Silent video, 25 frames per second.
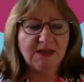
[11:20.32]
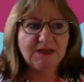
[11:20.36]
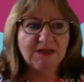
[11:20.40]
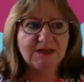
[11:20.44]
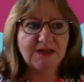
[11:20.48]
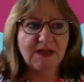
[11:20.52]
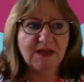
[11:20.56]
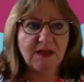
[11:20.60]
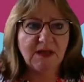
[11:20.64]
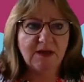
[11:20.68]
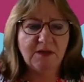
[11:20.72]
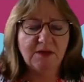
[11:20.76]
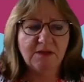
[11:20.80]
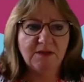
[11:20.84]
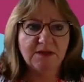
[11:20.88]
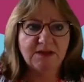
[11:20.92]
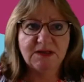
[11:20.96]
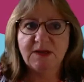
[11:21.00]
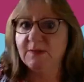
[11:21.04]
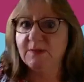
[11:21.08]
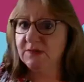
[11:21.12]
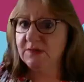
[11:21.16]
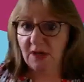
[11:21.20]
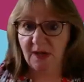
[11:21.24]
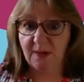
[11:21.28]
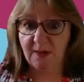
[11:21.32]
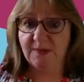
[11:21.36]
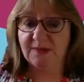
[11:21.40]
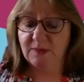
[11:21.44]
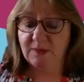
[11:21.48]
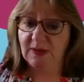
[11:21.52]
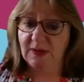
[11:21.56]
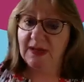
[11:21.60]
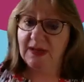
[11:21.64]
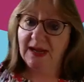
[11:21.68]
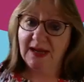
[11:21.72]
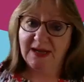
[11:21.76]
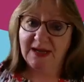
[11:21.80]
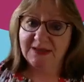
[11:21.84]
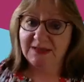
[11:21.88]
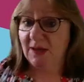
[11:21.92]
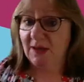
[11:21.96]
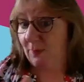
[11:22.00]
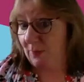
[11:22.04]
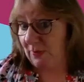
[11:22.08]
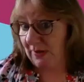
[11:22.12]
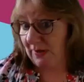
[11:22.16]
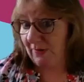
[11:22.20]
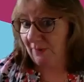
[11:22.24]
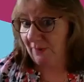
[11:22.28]
And so sometimes we had
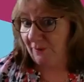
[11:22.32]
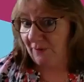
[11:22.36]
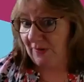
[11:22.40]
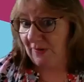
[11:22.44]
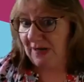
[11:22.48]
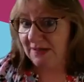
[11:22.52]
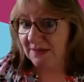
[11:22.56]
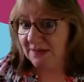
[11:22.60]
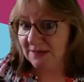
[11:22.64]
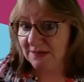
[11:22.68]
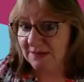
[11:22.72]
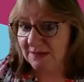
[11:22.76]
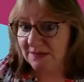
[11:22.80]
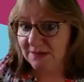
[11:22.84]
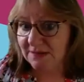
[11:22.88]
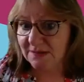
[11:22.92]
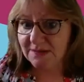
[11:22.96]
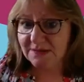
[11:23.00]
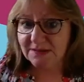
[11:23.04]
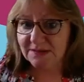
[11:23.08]
a bring a friend.